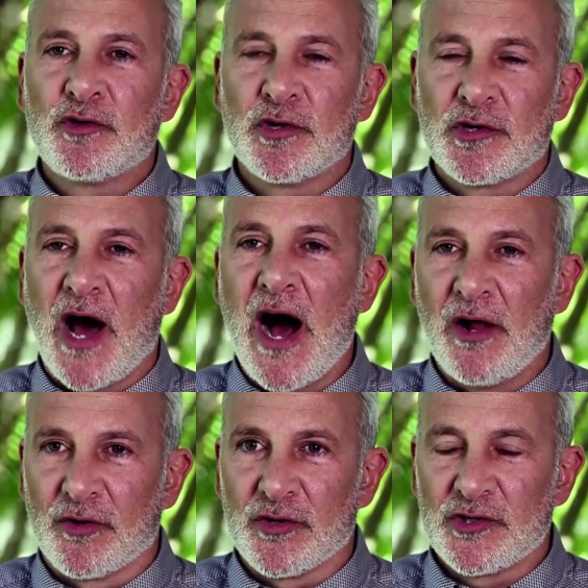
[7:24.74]
took
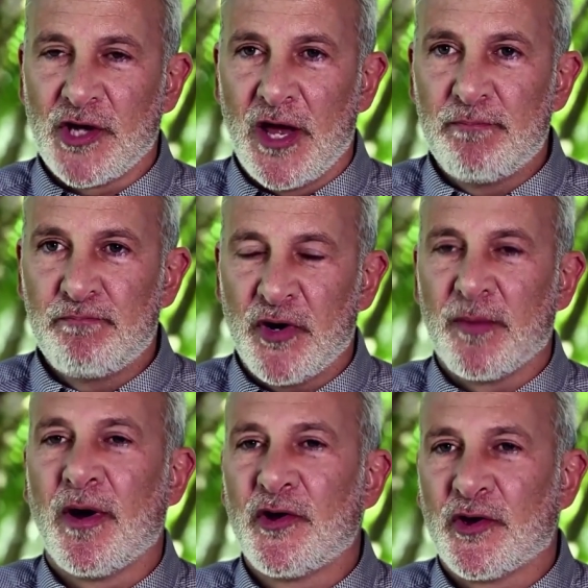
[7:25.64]
dollars and put
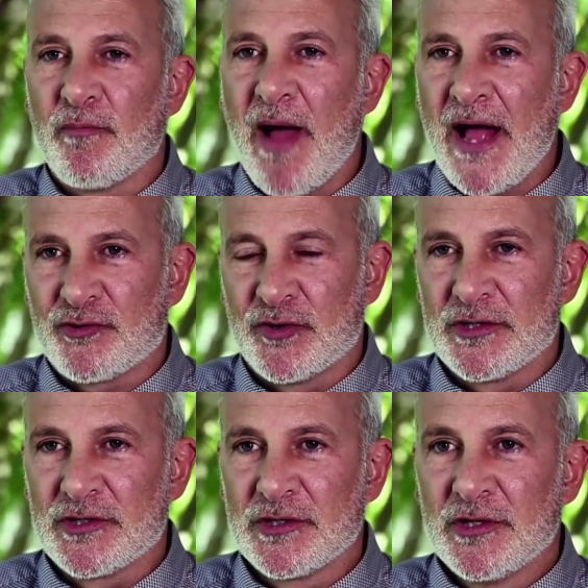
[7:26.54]
them under your
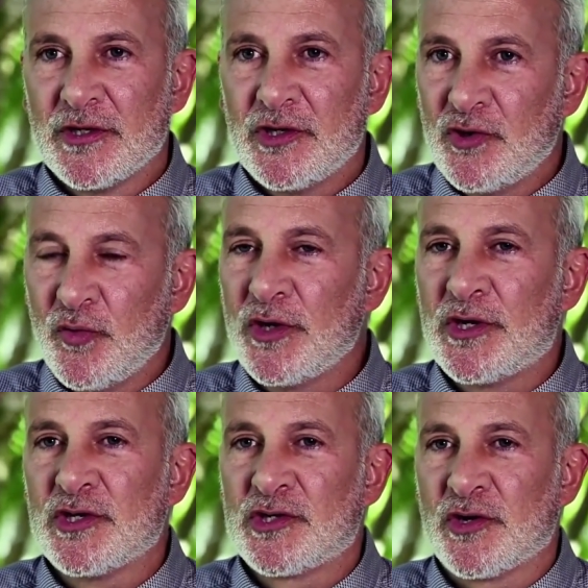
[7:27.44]
mattress, you wouldn't
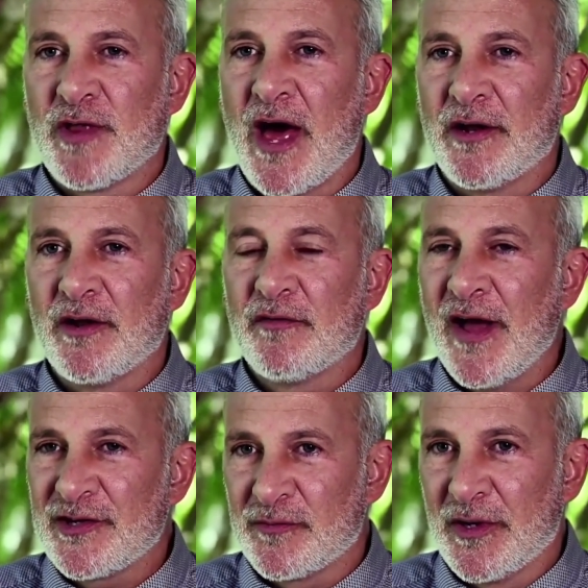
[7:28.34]
consider that an
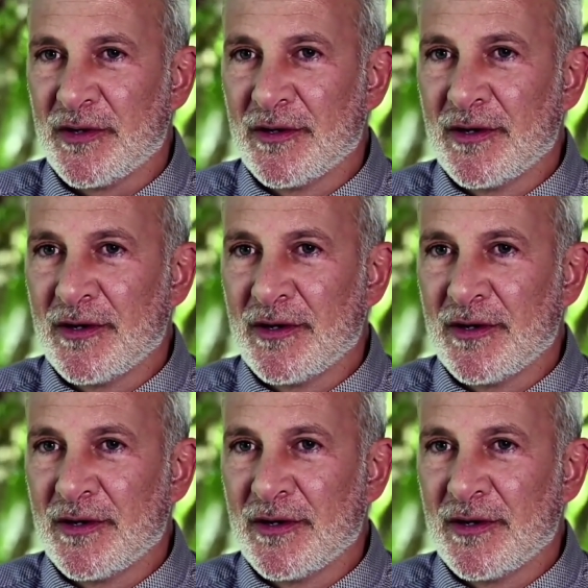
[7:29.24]
investment.